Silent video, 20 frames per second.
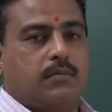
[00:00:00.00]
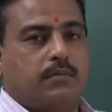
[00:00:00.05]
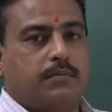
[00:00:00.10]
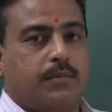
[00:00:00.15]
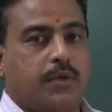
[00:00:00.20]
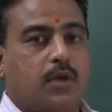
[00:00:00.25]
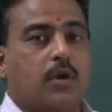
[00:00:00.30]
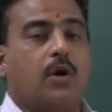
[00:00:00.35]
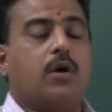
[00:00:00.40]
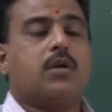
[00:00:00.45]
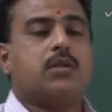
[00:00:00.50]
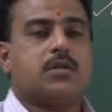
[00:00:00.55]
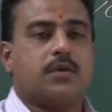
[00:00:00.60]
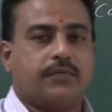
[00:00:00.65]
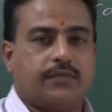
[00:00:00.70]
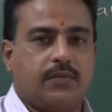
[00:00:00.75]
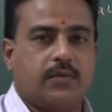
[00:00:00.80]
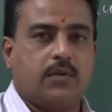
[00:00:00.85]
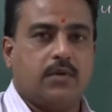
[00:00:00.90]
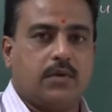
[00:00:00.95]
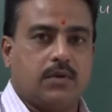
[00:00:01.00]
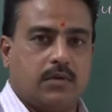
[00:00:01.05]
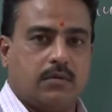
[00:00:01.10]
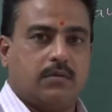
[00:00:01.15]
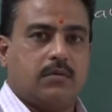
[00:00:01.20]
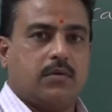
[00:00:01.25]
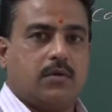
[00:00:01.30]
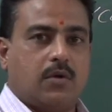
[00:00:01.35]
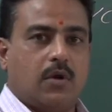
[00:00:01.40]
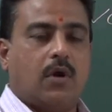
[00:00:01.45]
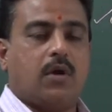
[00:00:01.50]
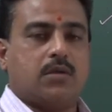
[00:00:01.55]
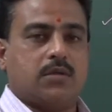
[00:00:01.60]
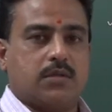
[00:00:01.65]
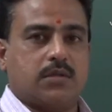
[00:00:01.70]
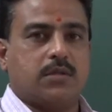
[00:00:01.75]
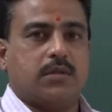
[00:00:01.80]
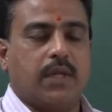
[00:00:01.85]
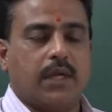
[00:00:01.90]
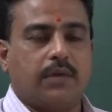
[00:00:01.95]
because of the
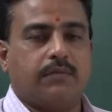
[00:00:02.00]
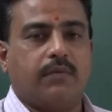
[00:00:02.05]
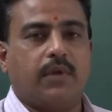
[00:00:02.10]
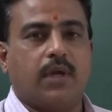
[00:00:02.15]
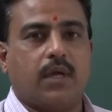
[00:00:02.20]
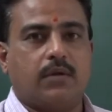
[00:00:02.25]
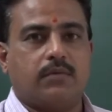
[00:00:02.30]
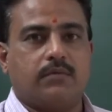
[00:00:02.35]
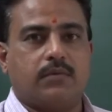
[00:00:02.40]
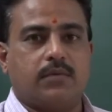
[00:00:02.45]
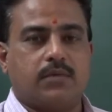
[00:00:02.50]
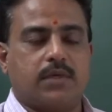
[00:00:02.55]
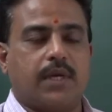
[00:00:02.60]
cause that we are